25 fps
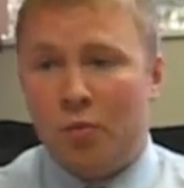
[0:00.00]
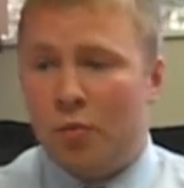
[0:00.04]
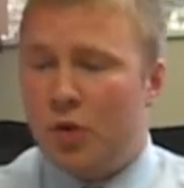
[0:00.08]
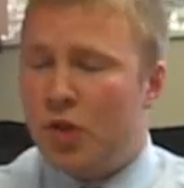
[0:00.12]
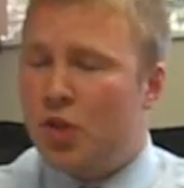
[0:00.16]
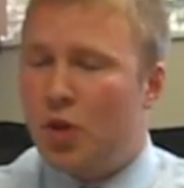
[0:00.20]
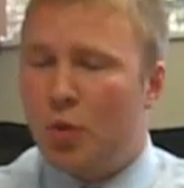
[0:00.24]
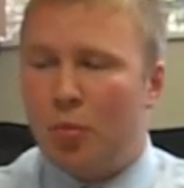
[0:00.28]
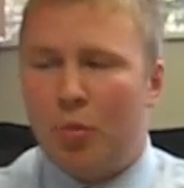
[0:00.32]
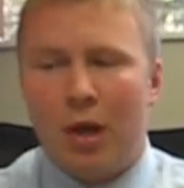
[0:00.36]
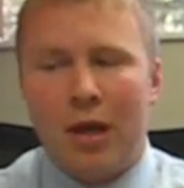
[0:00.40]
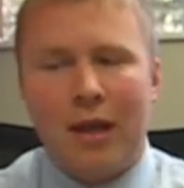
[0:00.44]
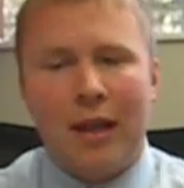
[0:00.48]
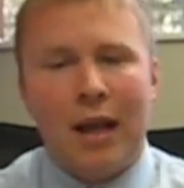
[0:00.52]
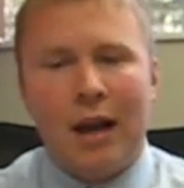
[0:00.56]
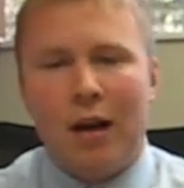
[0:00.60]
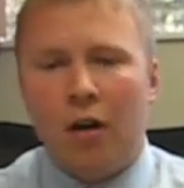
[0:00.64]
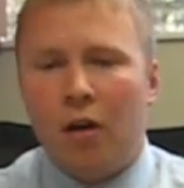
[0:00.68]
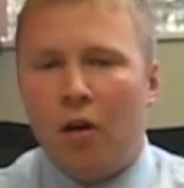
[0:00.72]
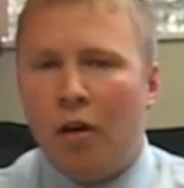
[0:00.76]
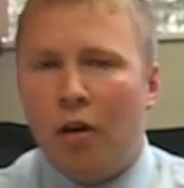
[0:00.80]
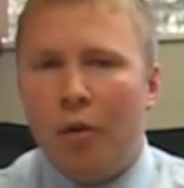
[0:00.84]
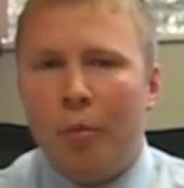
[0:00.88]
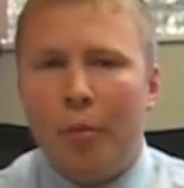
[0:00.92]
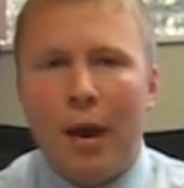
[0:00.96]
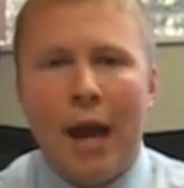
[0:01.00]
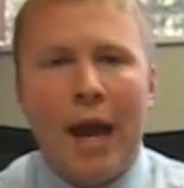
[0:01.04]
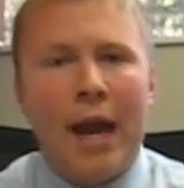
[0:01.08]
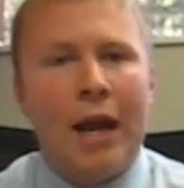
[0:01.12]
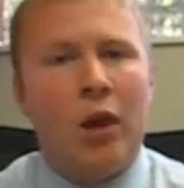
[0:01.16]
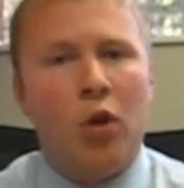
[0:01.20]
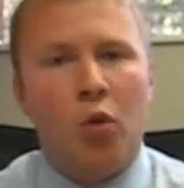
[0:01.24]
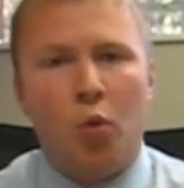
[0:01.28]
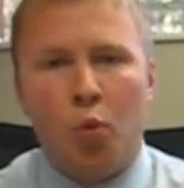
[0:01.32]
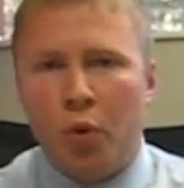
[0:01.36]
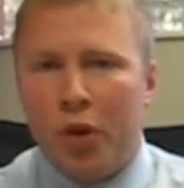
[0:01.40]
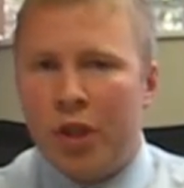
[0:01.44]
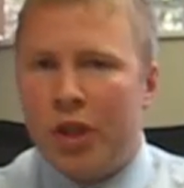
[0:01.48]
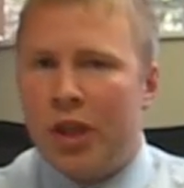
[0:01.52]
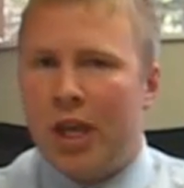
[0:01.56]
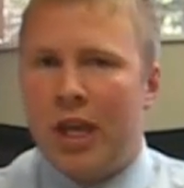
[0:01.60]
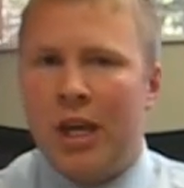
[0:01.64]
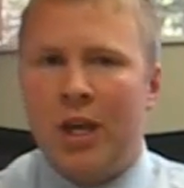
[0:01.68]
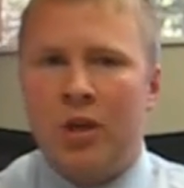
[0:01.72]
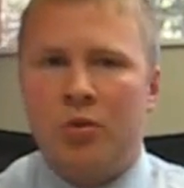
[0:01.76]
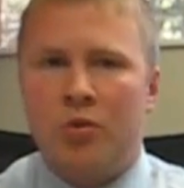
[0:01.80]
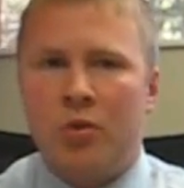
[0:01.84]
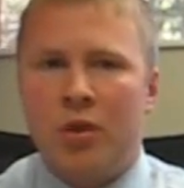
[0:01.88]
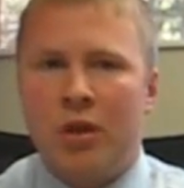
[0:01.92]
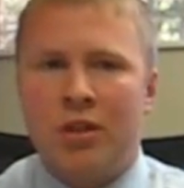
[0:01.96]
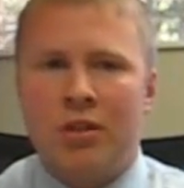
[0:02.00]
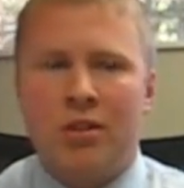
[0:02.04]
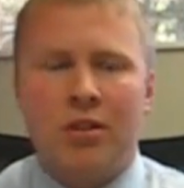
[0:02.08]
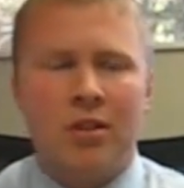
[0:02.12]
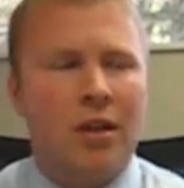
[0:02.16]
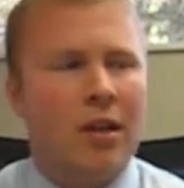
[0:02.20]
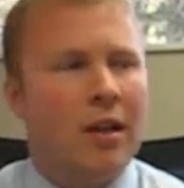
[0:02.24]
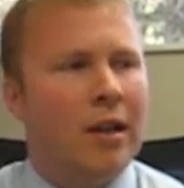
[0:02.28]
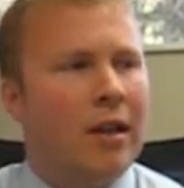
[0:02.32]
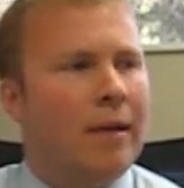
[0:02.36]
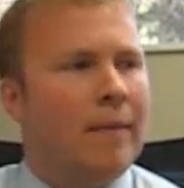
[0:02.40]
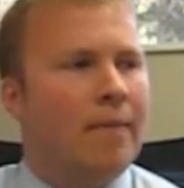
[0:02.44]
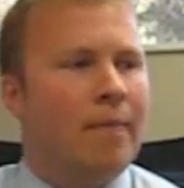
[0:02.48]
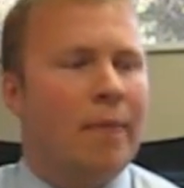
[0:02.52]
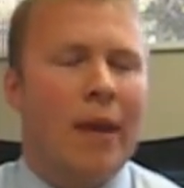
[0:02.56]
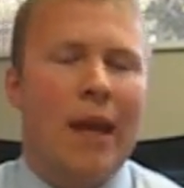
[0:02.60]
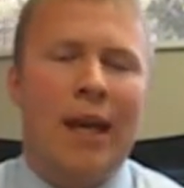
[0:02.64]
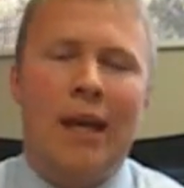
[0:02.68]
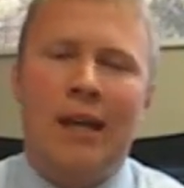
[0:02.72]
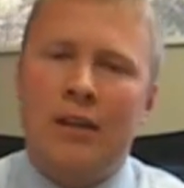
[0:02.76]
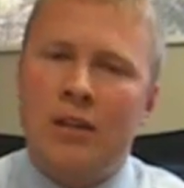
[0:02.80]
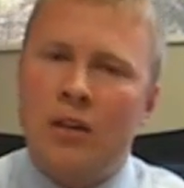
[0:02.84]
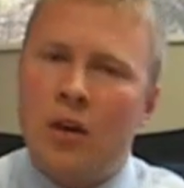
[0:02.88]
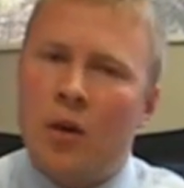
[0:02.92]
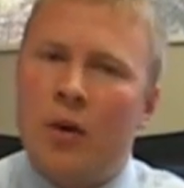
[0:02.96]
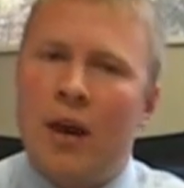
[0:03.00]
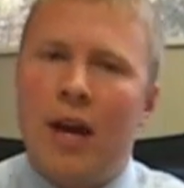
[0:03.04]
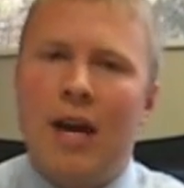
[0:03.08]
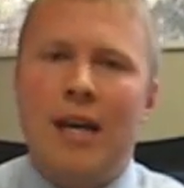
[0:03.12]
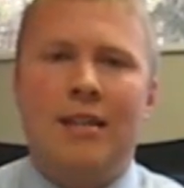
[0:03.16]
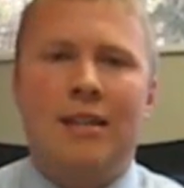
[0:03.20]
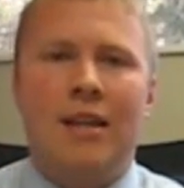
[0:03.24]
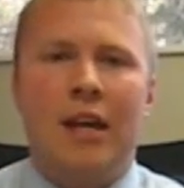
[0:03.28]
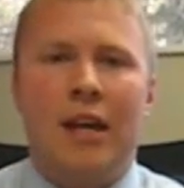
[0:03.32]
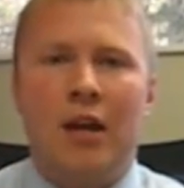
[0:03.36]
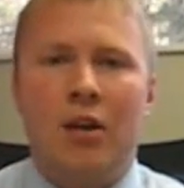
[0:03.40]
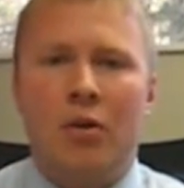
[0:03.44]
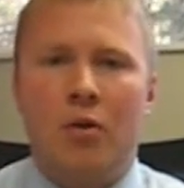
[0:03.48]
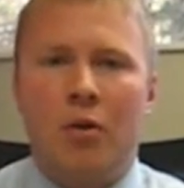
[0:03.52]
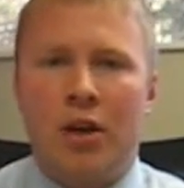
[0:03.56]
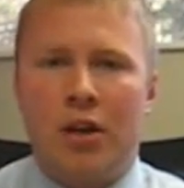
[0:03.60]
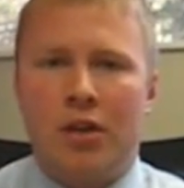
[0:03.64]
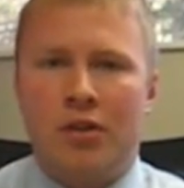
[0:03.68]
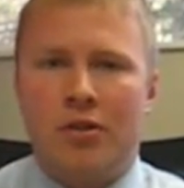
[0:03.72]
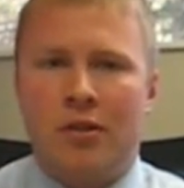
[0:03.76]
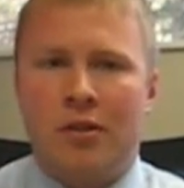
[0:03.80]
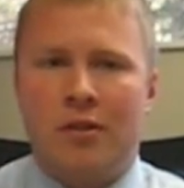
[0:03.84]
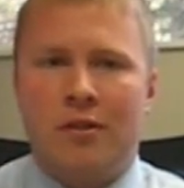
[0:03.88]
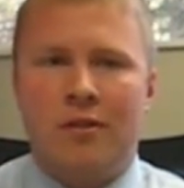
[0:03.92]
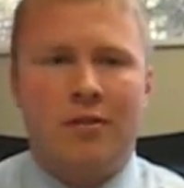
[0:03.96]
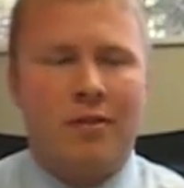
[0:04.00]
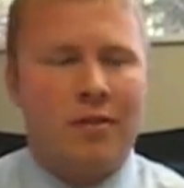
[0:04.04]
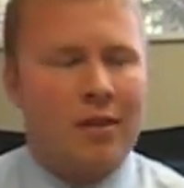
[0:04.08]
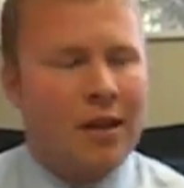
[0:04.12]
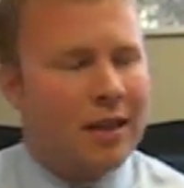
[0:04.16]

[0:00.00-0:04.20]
We should pay that all back with interest and don't ask any questions.